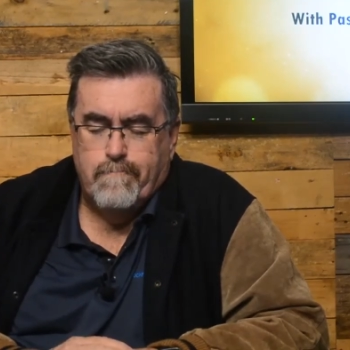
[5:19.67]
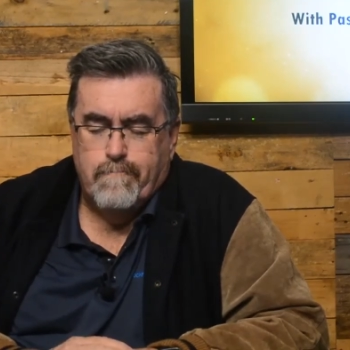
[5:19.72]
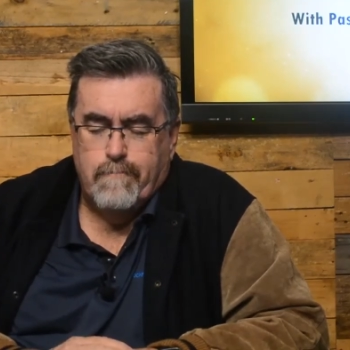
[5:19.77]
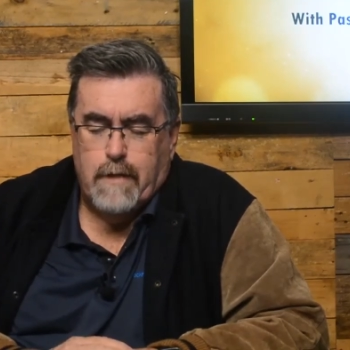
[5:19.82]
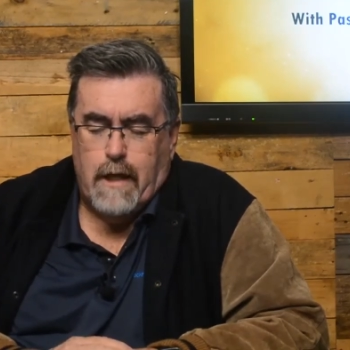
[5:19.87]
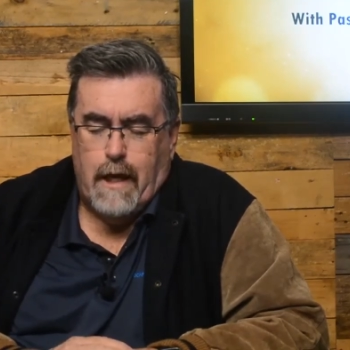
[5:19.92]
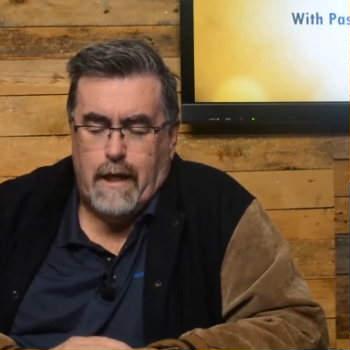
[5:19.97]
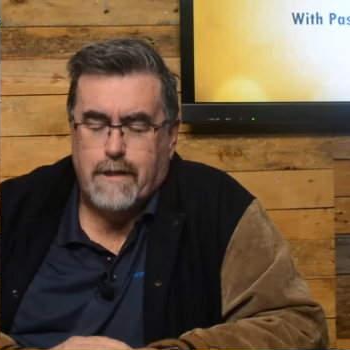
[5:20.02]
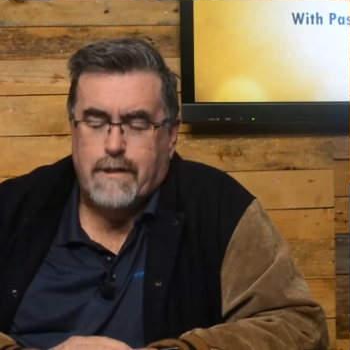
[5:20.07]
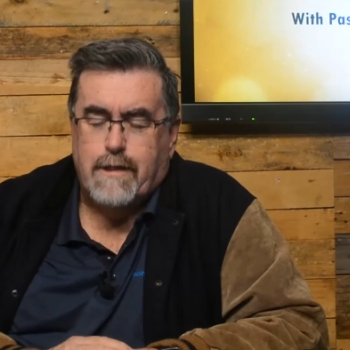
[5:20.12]

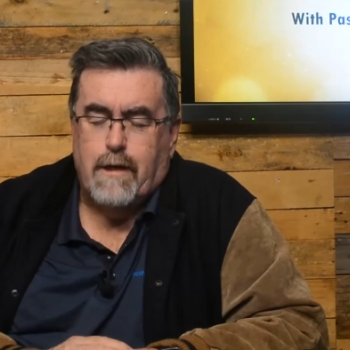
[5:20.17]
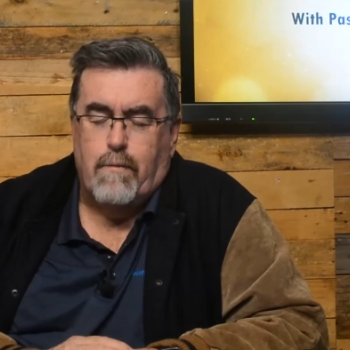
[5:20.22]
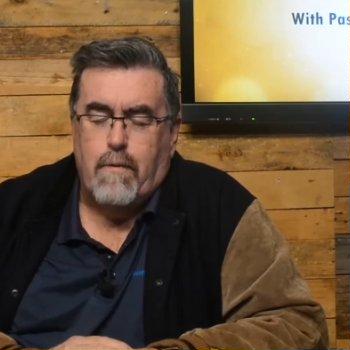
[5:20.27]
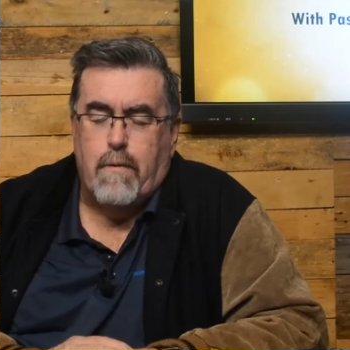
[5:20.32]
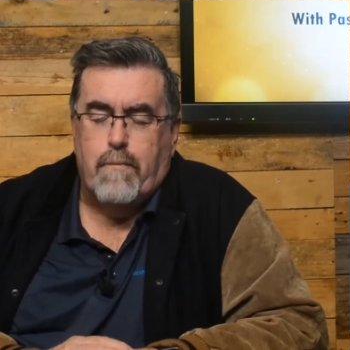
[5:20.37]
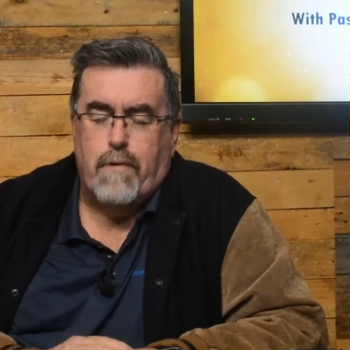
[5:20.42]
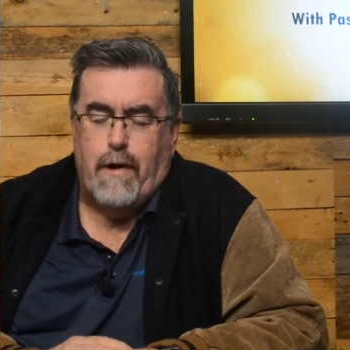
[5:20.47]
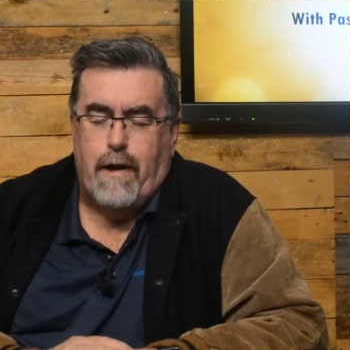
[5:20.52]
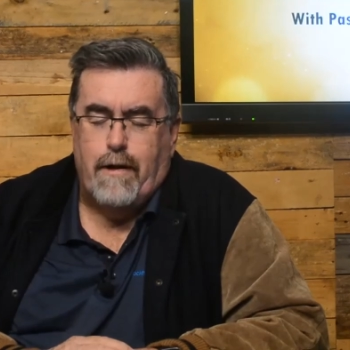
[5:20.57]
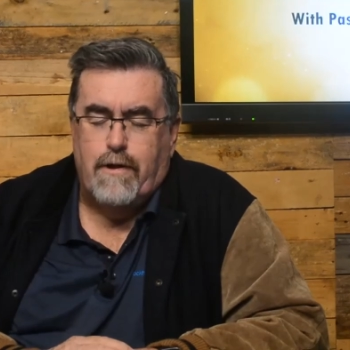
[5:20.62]
And so we
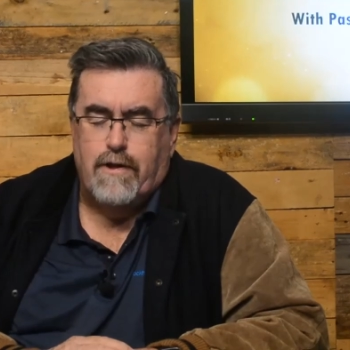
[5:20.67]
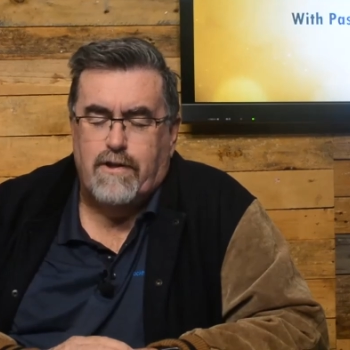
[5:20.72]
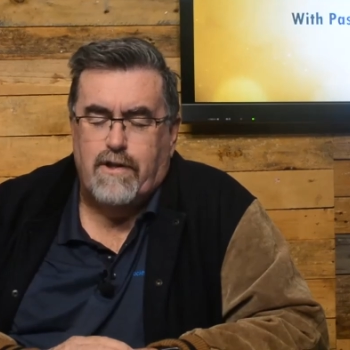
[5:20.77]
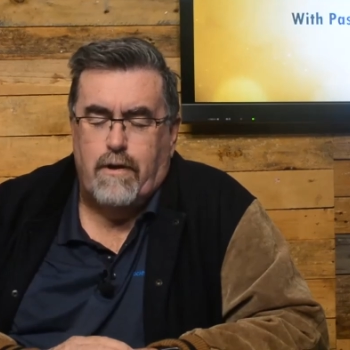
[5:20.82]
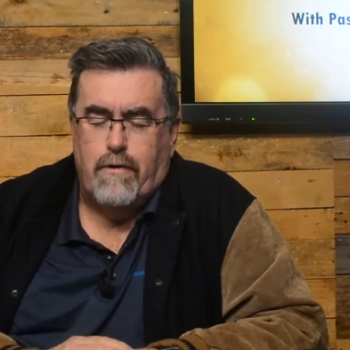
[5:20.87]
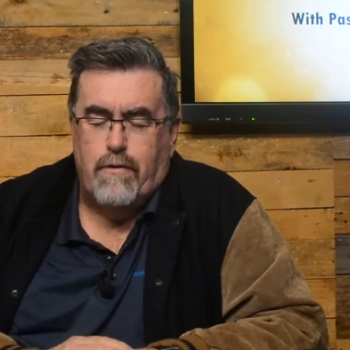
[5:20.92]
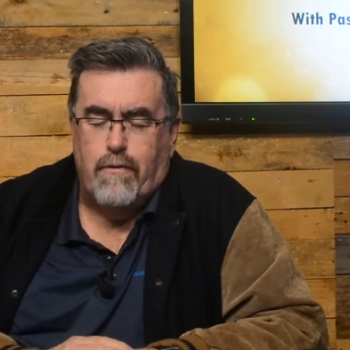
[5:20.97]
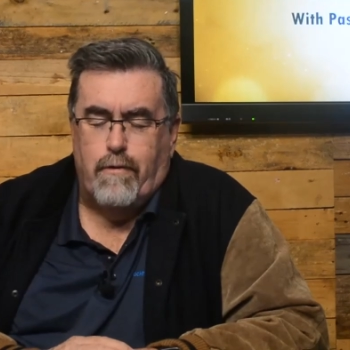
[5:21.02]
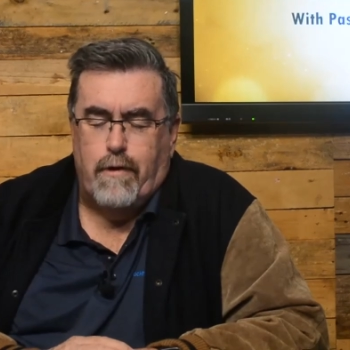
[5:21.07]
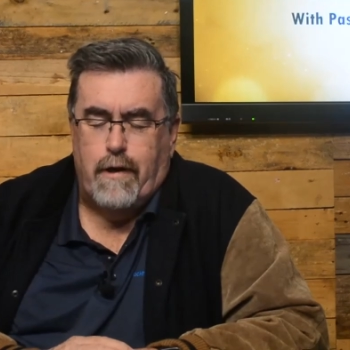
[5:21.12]
pray this in
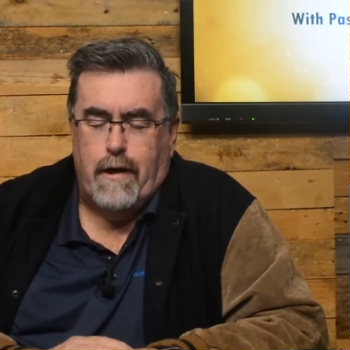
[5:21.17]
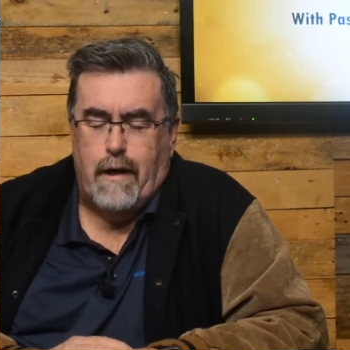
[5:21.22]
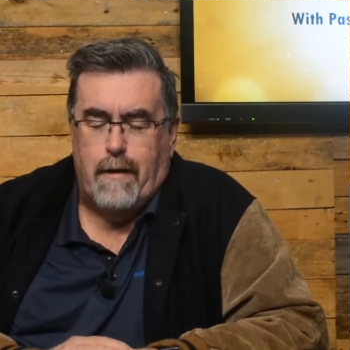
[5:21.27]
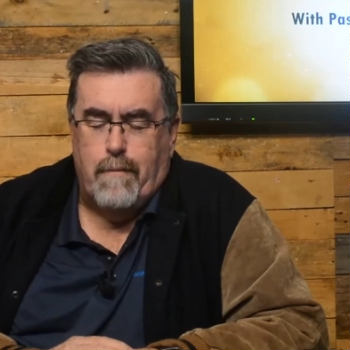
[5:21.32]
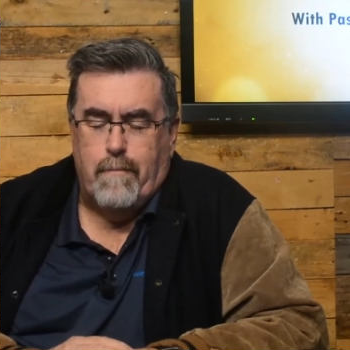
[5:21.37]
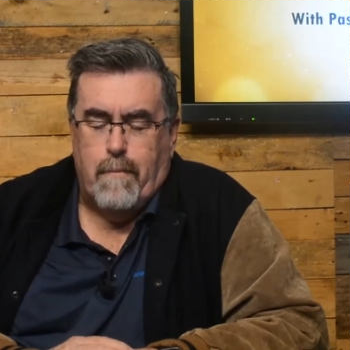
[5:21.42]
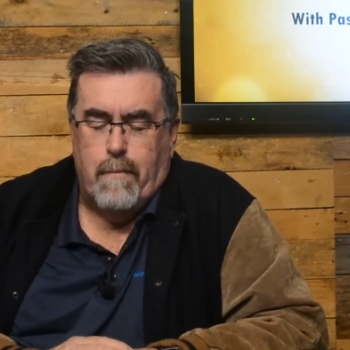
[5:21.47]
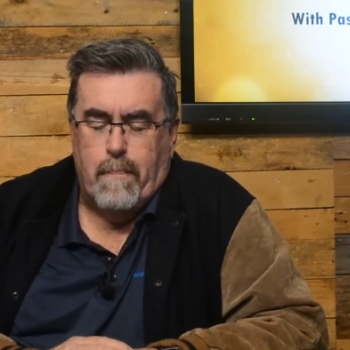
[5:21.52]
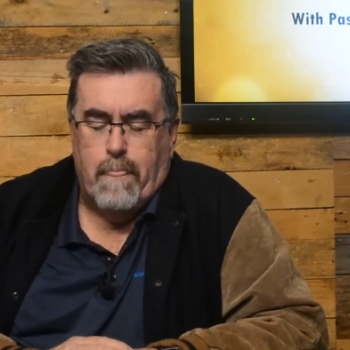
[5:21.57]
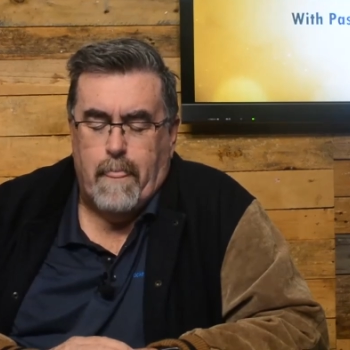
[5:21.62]
your name.
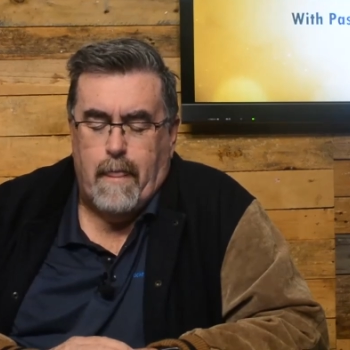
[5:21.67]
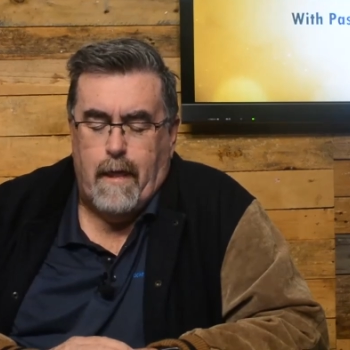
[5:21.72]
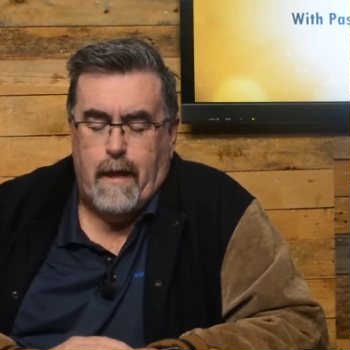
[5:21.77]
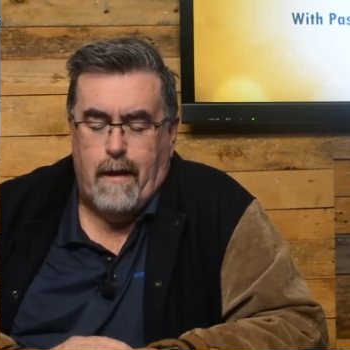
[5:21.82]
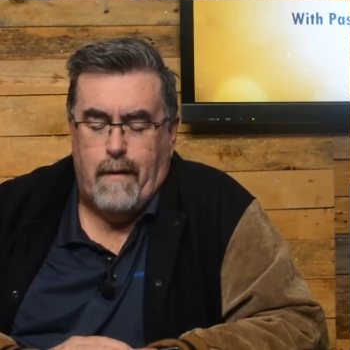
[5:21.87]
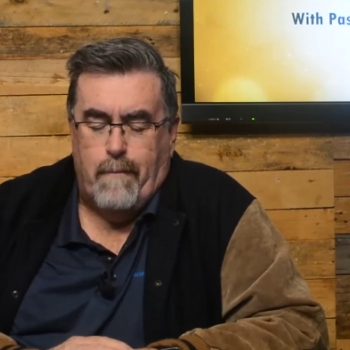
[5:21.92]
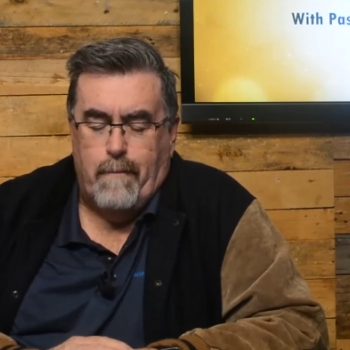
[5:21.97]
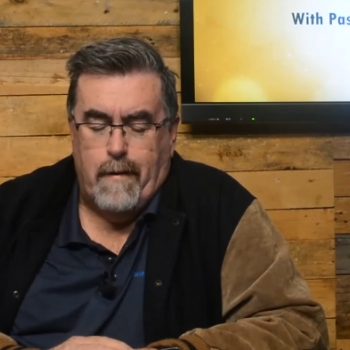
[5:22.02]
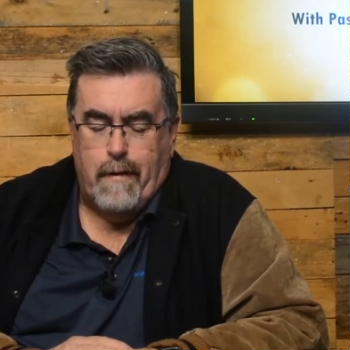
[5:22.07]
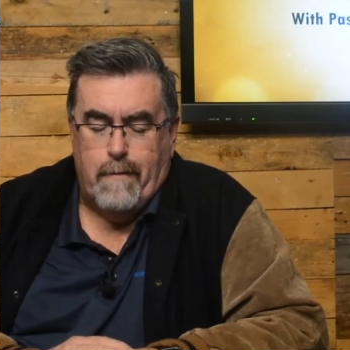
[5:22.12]

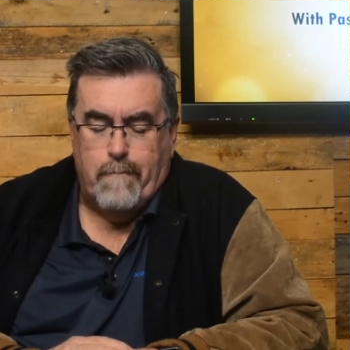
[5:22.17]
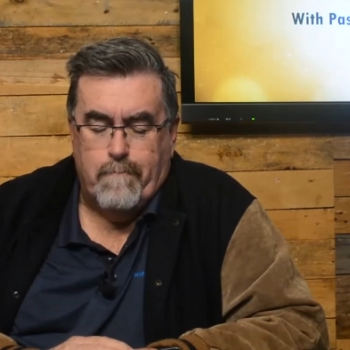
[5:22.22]
Amen.